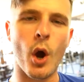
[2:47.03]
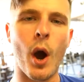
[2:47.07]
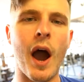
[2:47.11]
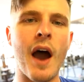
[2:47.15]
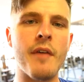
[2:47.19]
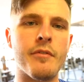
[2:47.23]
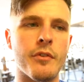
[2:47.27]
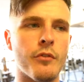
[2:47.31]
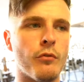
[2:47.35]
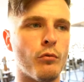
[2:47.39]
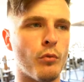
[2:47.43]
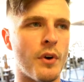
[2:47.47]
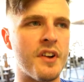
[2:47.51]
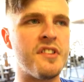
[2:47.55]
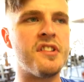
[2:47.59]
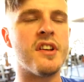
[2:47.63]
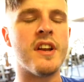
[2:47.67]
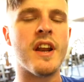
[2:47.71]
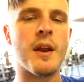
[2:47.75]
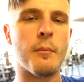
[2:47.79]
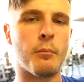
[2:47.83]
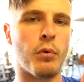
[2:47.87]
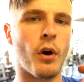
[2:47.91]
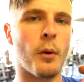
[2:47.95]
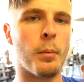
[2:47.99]
I haven't written
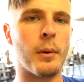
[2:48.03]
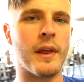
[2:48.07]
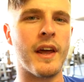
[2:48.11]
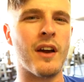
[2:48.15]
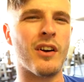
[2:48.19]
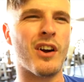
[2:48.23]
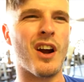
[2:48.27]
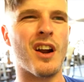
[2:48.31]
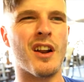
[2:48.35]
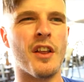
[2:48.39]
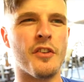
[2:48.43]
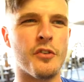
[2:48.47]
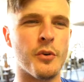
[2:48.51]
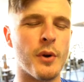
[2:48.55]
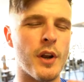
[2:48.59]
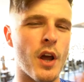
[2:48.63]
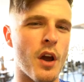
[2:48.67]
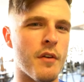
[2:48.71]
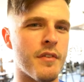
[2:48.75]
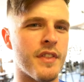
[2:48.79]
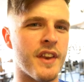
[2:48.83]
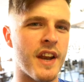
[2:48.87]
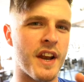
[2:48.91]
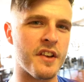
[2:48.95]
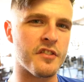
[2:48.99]
it properly, I'm kind of doing it
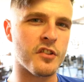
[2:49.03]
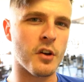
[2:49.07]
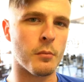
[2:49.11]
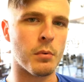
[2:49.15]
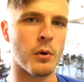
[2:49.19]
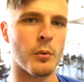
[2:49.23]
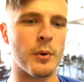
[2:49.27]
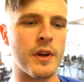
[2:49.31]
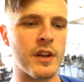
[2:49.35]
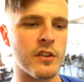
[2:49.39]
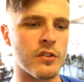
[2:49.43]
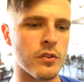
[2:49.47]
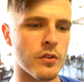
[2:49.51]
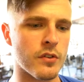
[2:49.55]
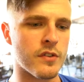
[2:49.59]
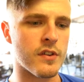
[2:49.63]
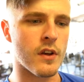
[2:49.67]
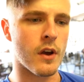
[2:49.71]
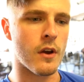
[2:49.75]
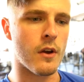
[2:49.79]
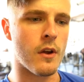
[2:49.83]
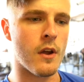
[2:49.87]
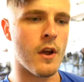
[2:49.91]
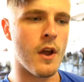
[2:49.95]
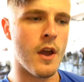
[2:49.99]
over the next couple of weeks or
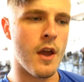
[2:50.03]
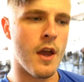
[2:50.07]
so.